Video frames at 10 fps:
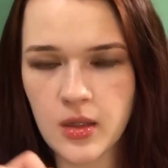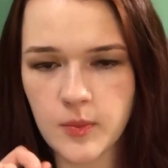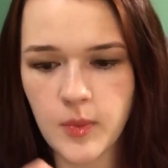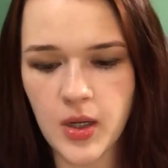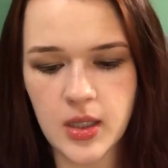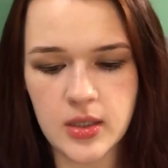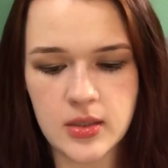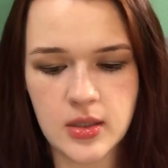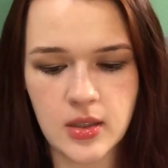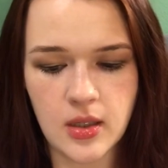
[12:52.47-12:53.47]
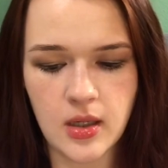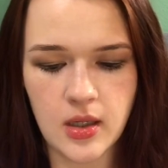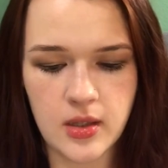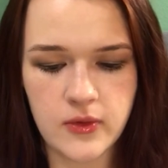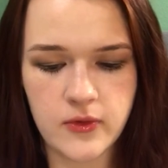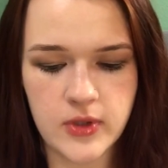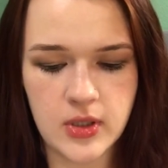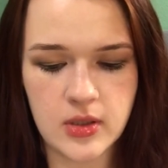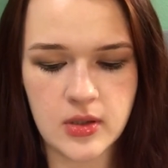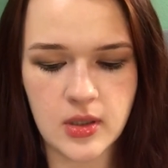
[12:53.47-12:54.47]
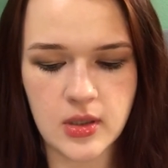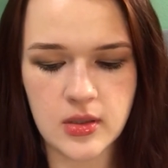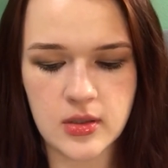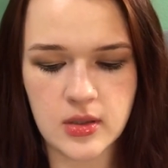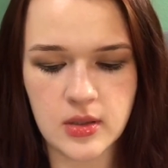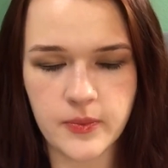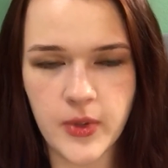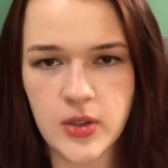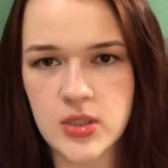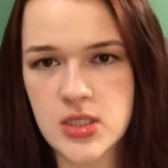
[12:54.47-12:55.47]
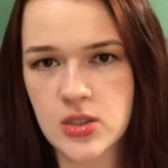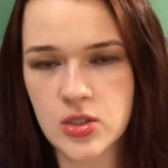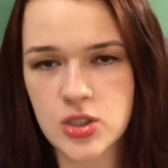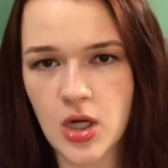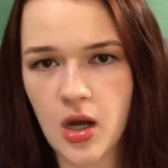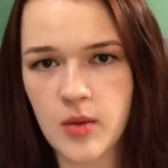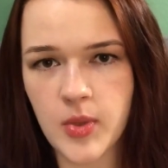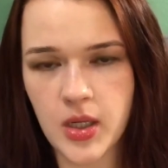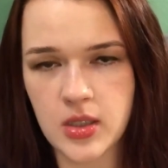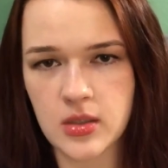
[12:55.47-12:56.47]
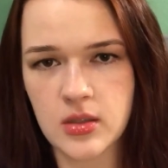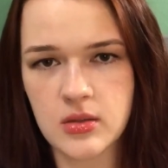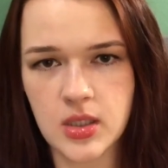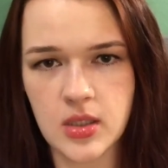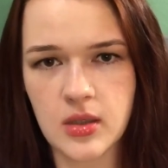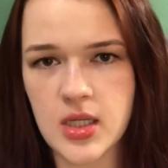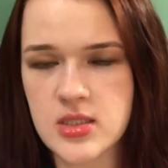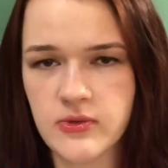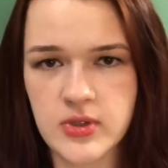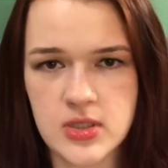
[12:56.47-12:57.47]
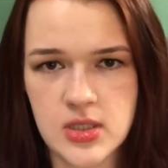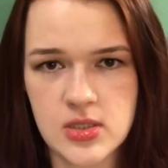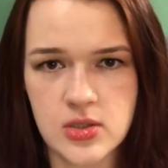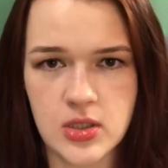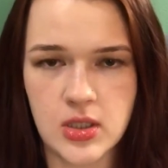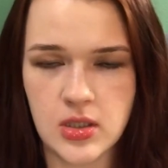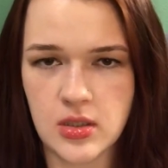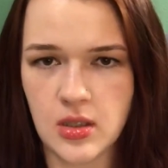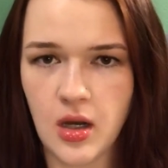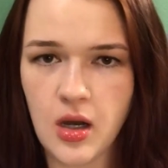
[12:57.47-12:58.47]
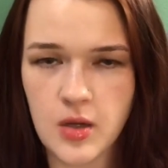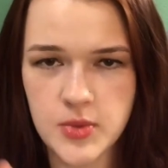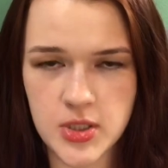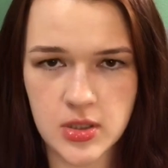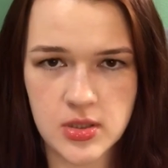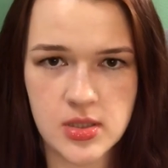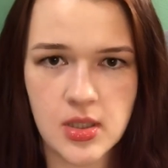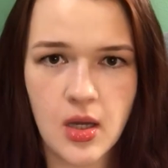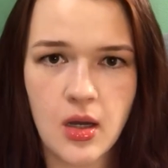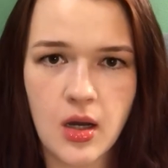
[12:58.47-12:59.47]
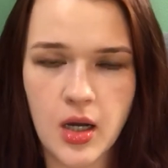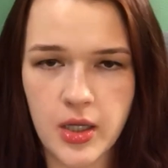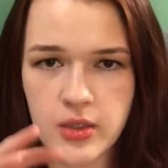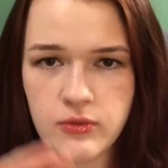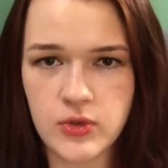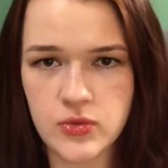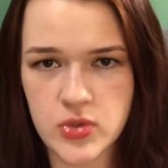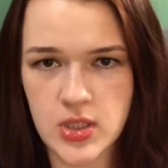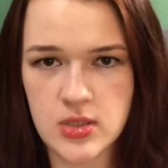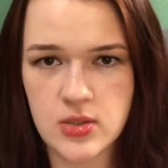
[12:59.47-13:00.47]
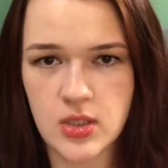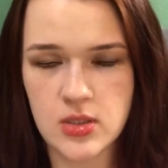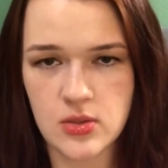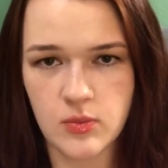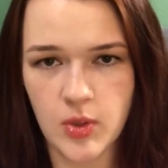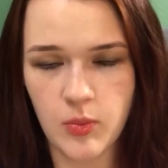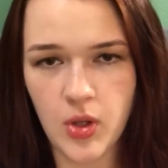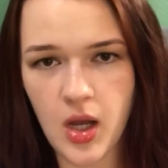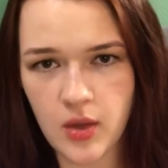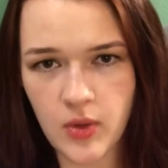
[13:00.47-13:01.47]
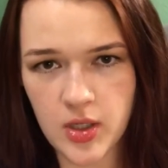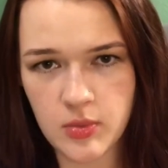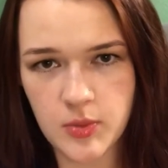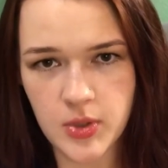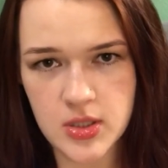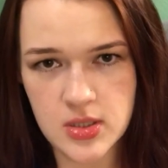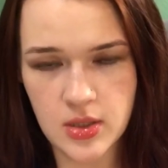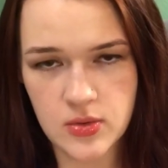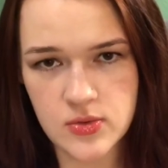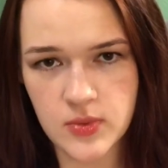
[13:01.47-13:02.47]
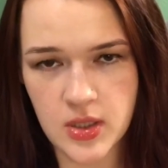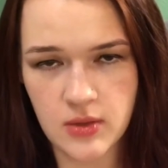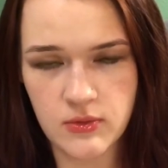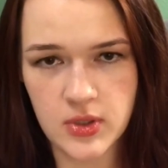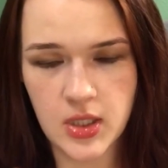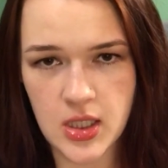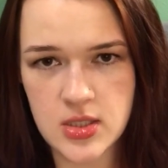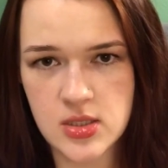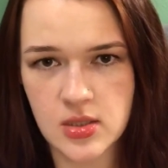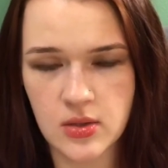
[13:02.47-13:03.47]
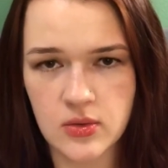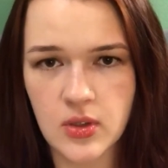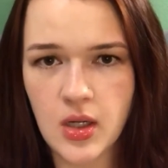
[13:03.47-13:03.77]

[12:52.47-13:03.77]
but I think that it does a good job, and there are lots of other sunscreen options. I review sunscreens on my blog quite a bit because I use one every day, so